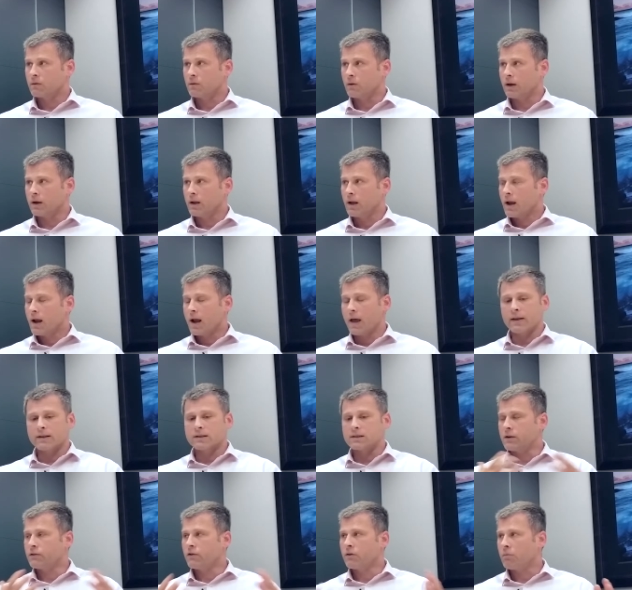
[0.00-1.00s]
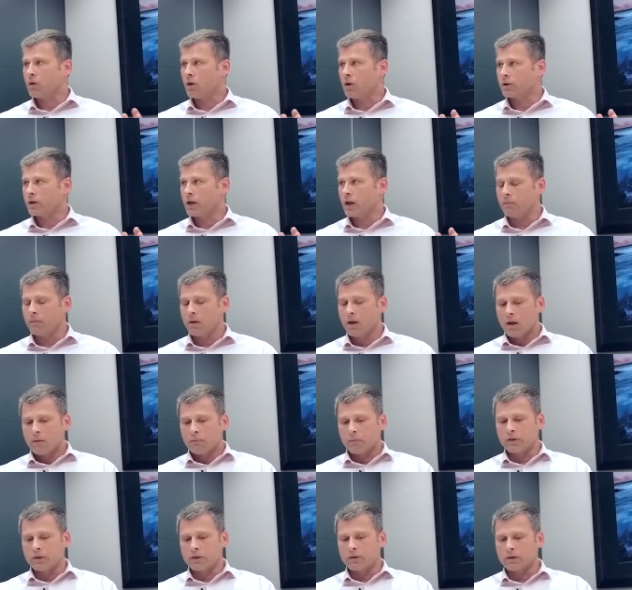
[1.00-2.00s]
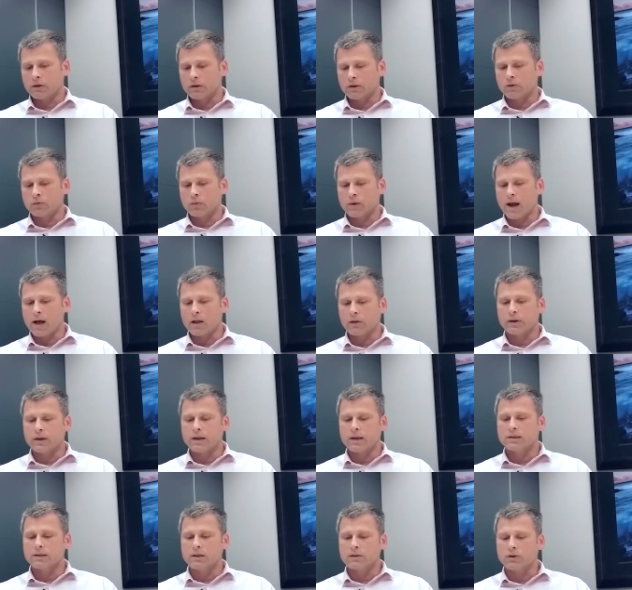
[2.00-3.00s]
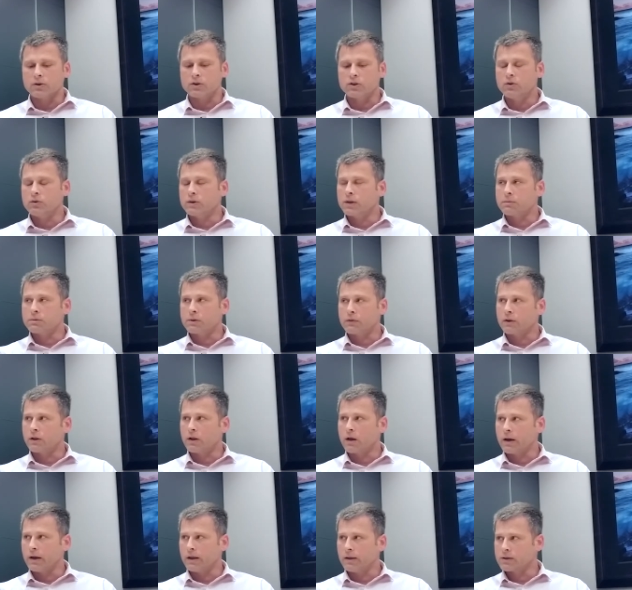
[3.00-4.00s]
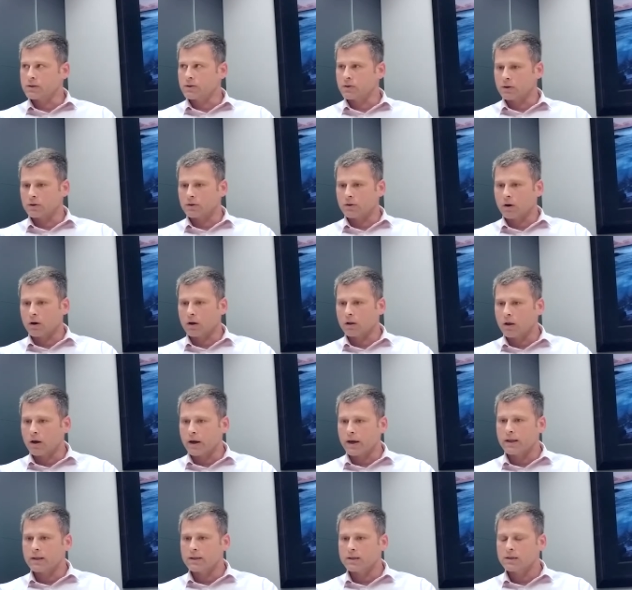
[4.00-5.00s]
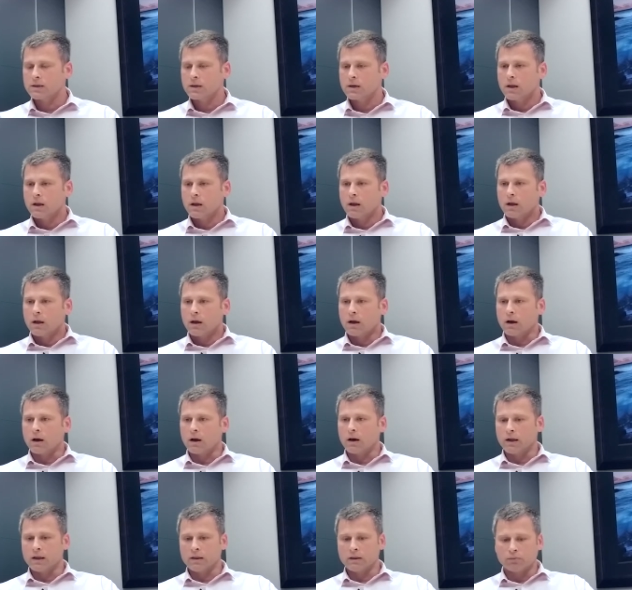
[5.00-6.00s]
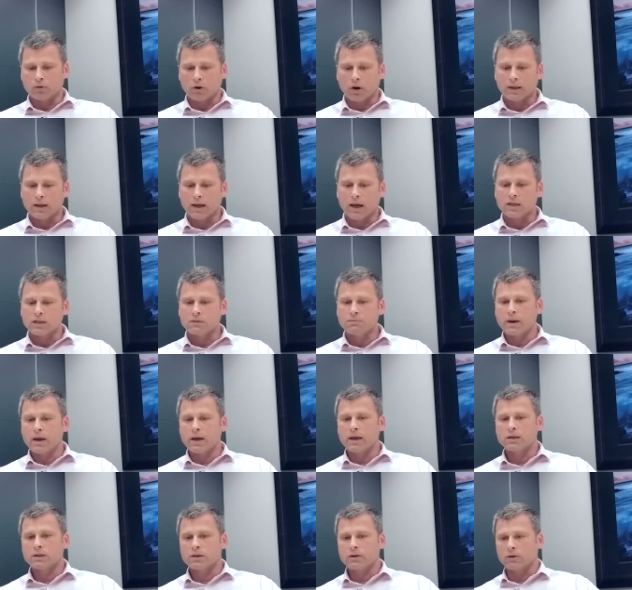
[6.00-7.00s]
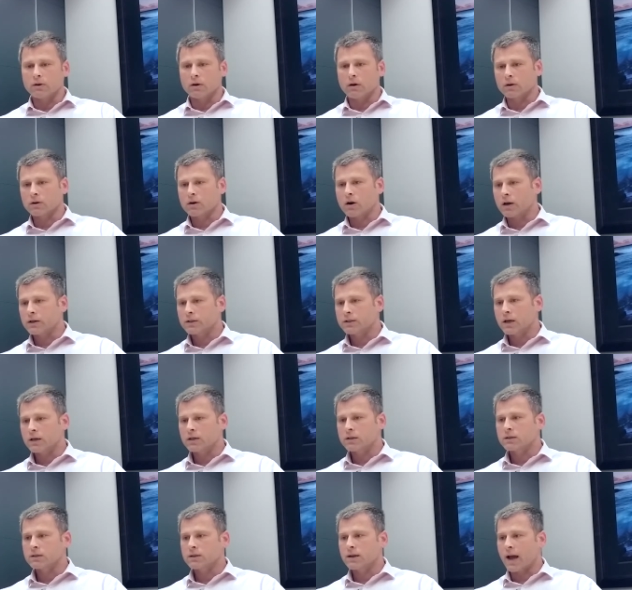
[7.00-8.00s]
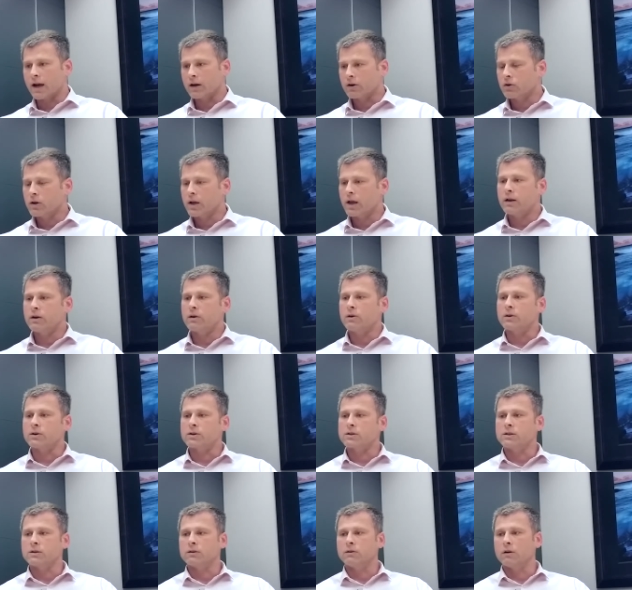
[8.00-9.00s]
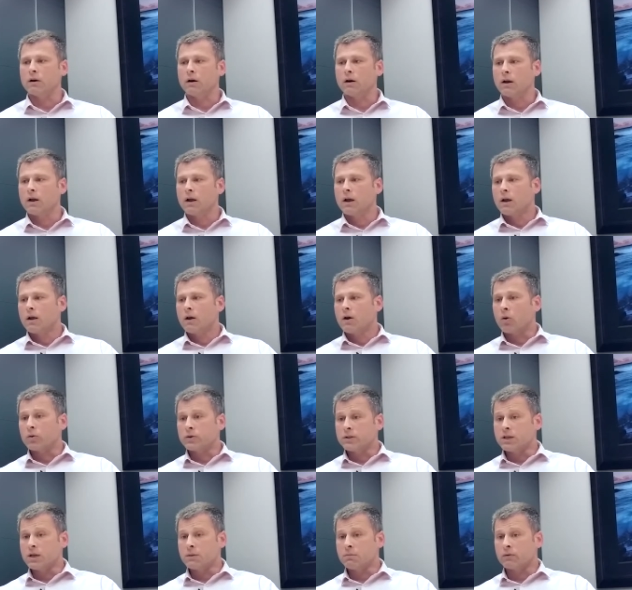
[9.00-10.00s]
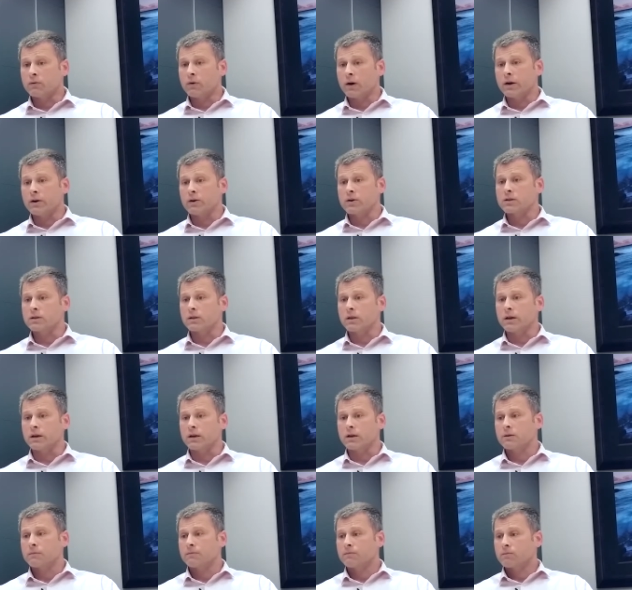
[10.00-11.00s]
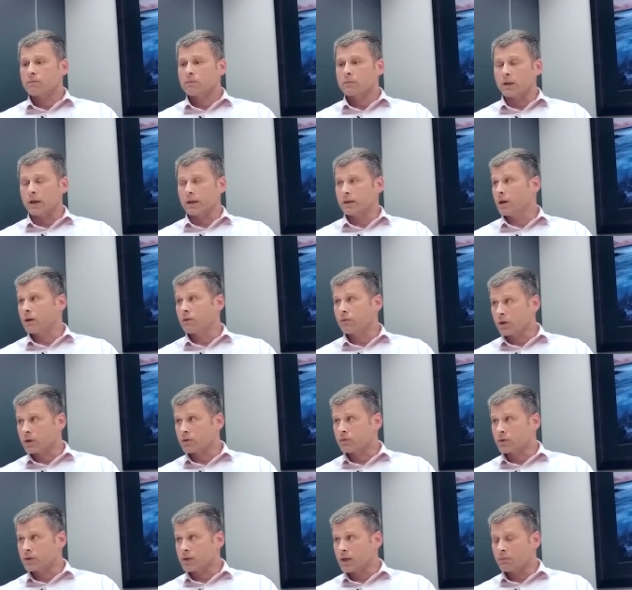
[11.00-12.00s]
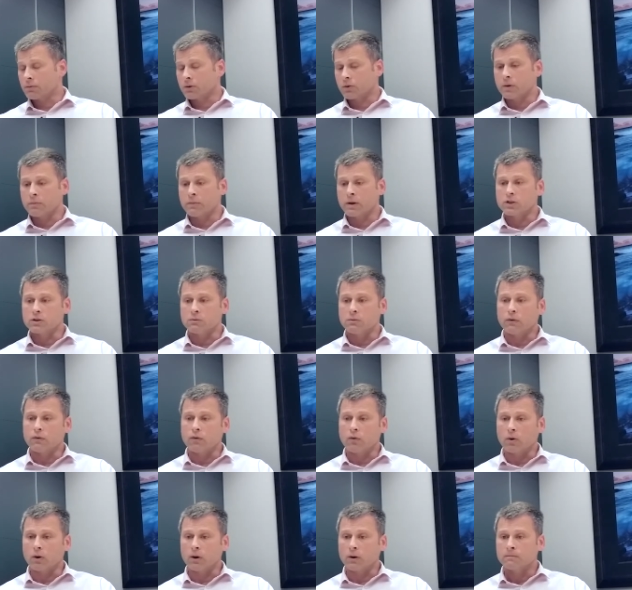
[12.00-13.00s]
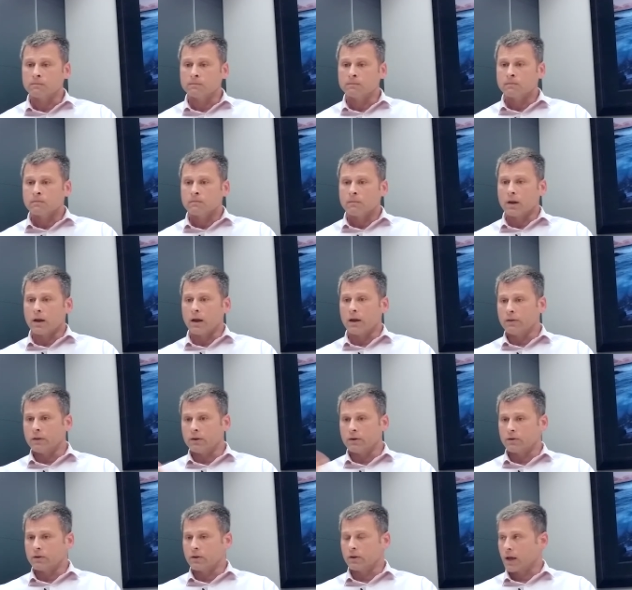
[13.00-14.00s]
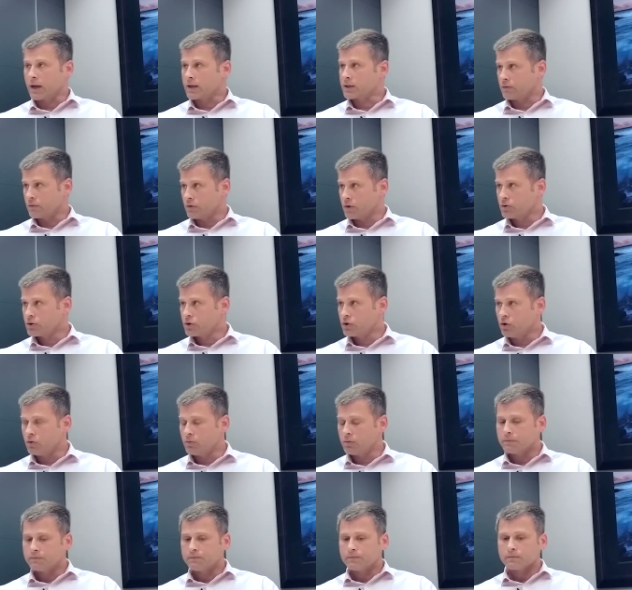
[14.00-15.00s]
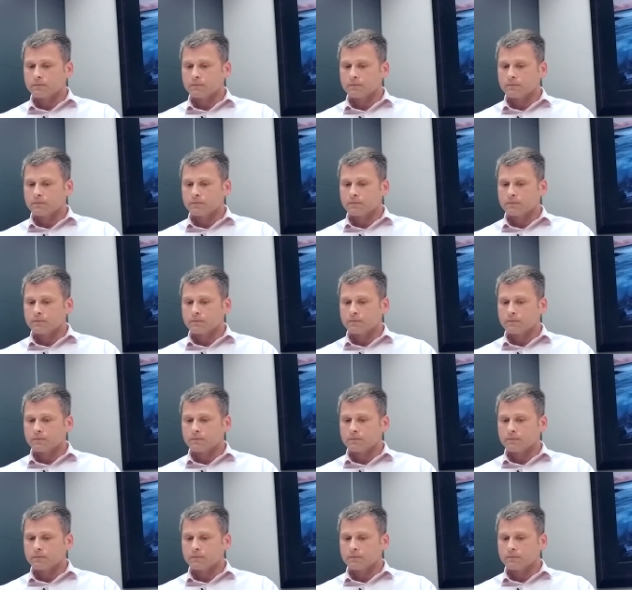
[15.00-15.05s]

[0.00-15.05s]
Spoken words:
right? And that's a different ball game. But the reality is that there's two types of clients. There are clients in the broadcast space, there are content aggregators, there are OTT providers like Netflix, for example, that we mentioned before, and the likes of YouTube,